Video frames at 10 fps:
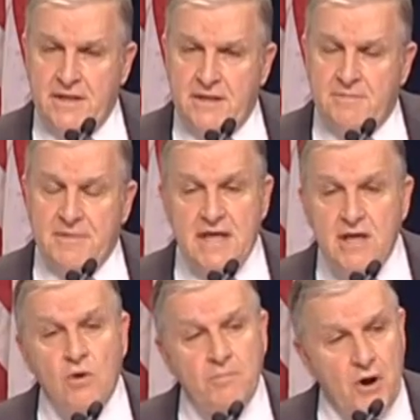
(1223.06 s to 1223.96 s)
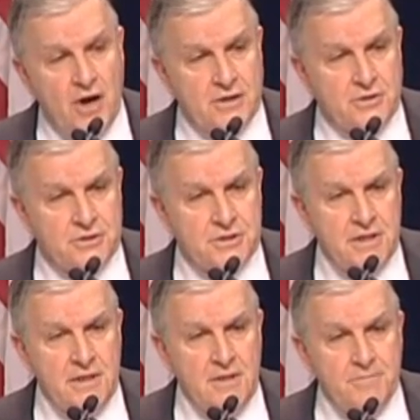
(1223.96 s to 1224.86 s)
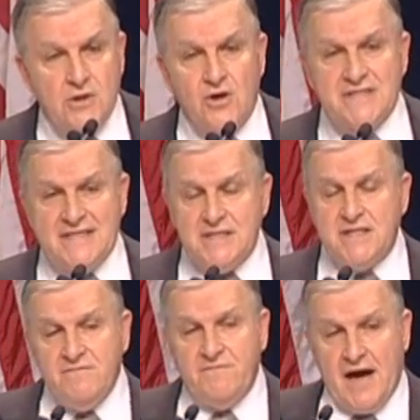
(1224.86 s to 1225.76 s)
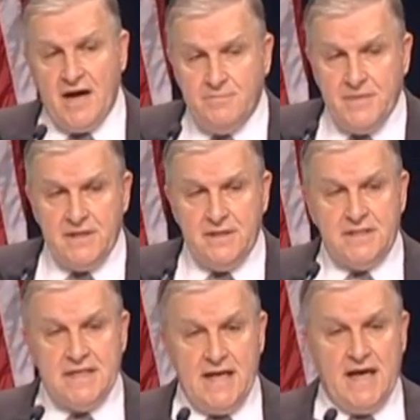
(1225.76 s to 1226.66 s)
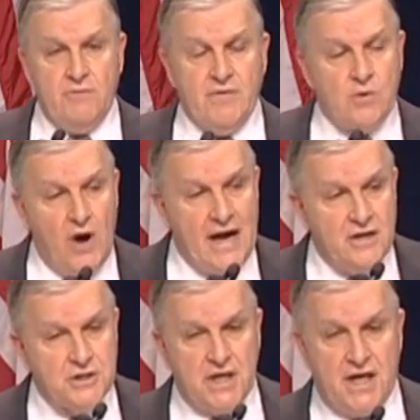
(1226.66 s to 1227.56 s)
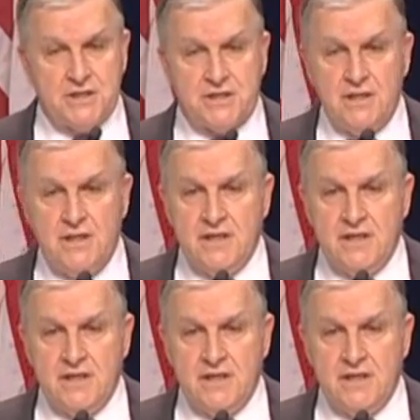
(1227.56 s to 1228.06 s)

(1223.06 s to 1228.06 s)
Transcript: to be equal partners, because this environment today requires us